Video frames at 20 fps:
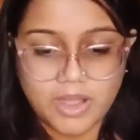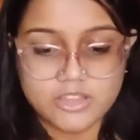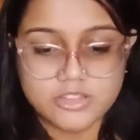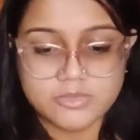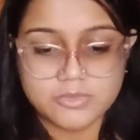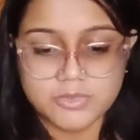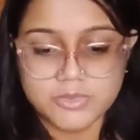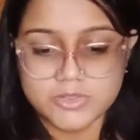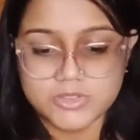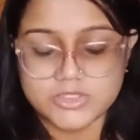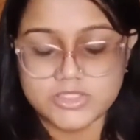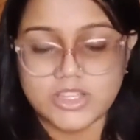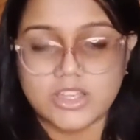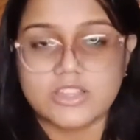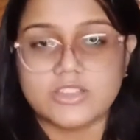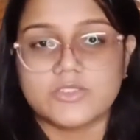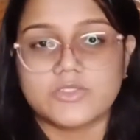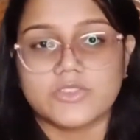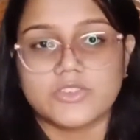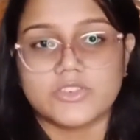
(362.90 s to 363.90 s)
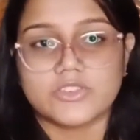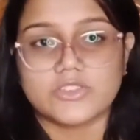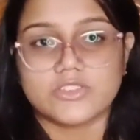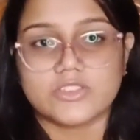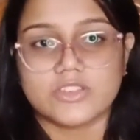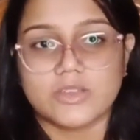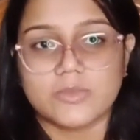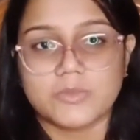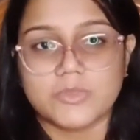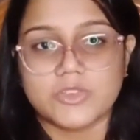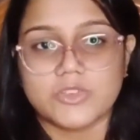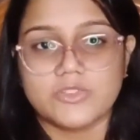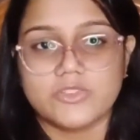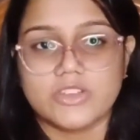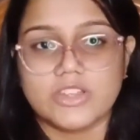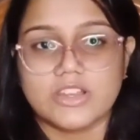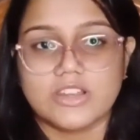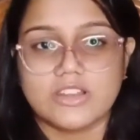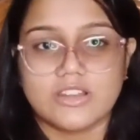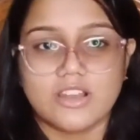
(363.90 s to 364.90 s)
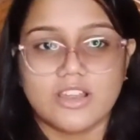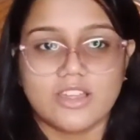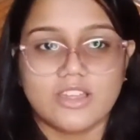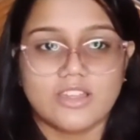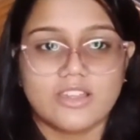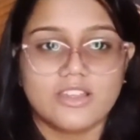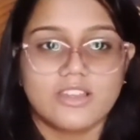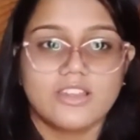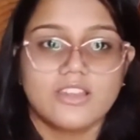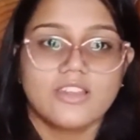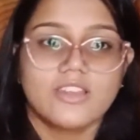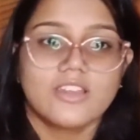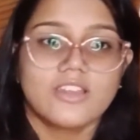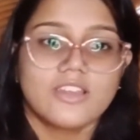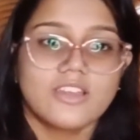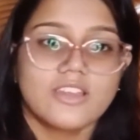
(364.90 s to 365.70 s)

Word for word: passport size photos come so weird? Like,